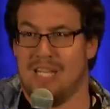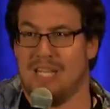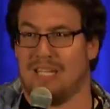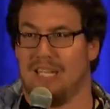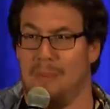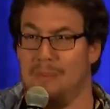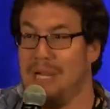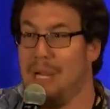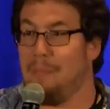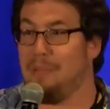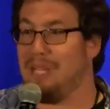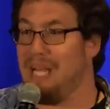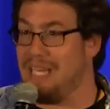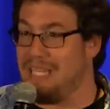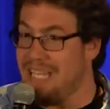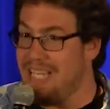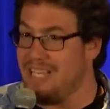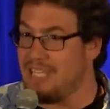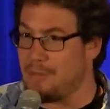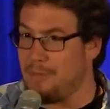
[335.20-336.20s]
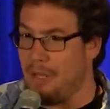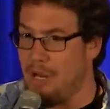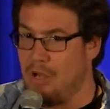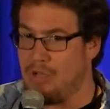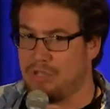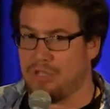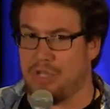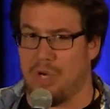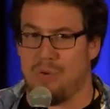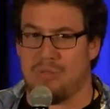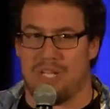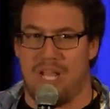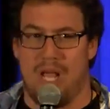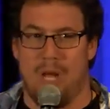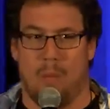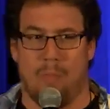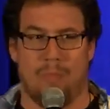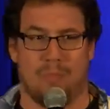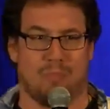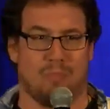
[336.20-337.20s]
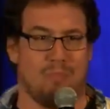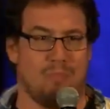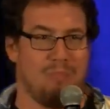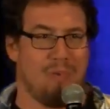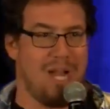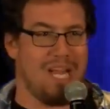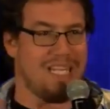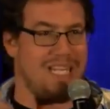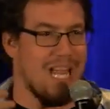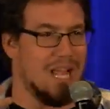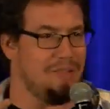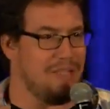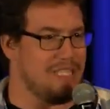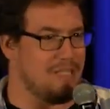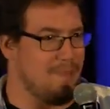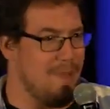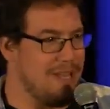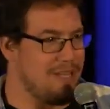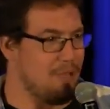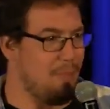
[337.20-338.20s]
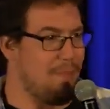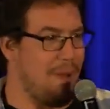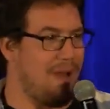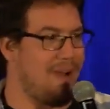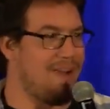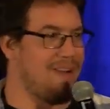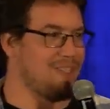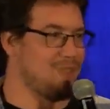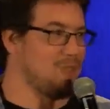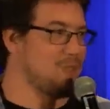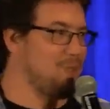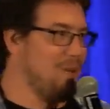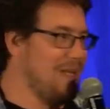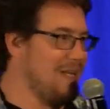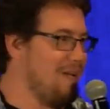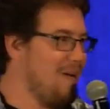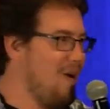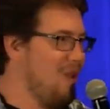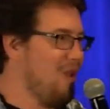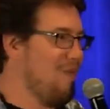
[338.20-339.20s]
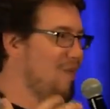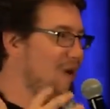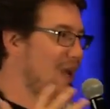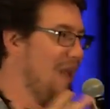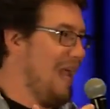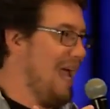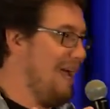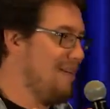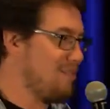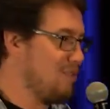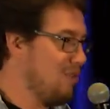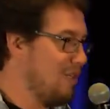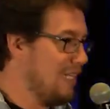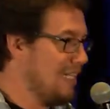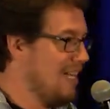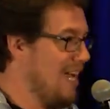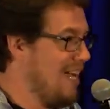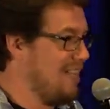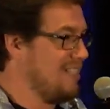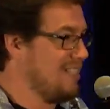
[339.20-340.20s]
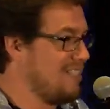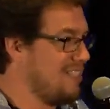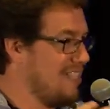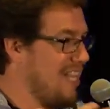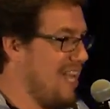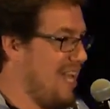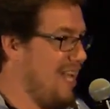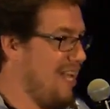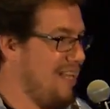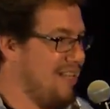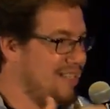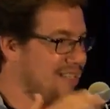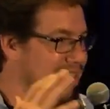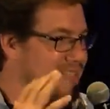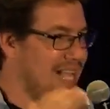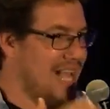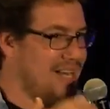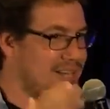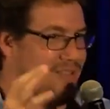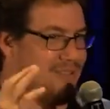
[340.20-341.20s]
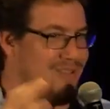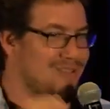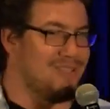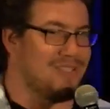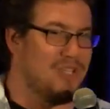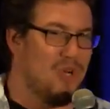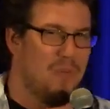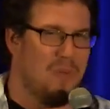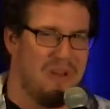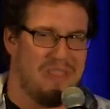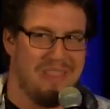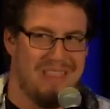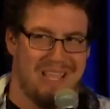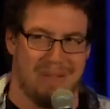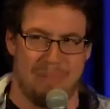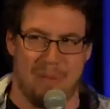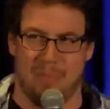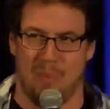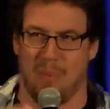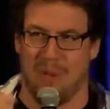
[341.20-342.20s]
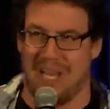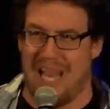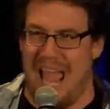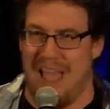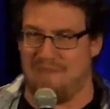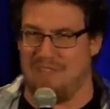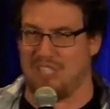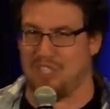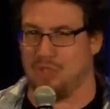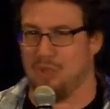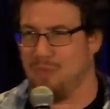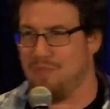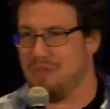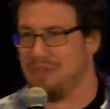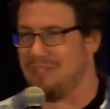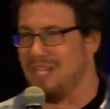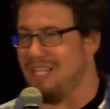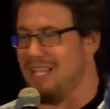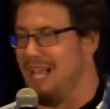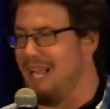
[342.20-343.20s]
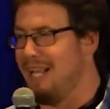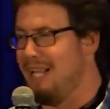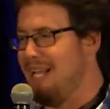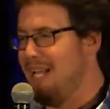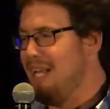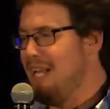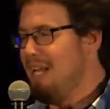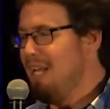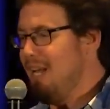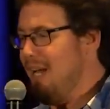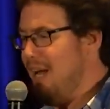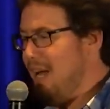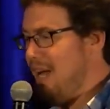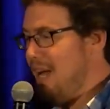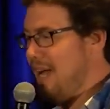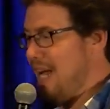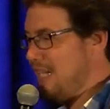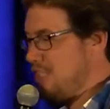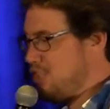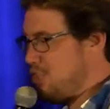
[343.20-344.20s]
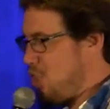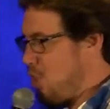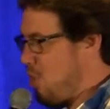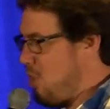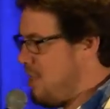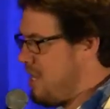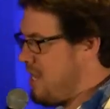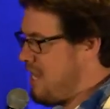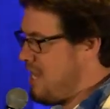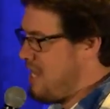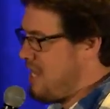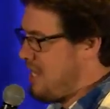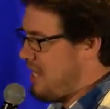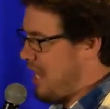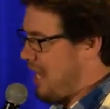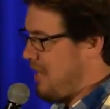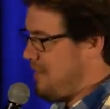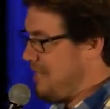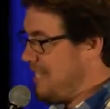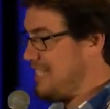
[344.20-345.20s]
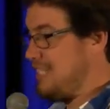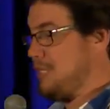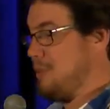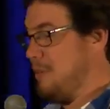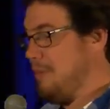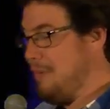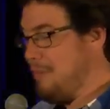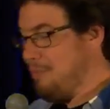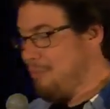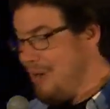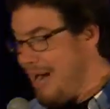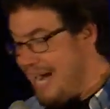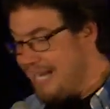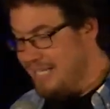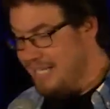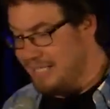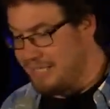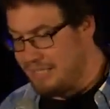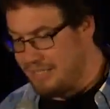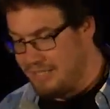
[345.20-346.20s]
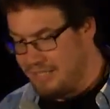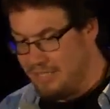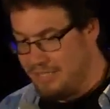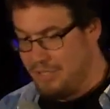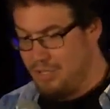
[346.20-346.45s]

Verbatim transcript: coming up with ideas, but also to help break down these mental barriers. We spend all of our lives learning not to say that stupid thing. People will laugh at you if you say that. And so this practice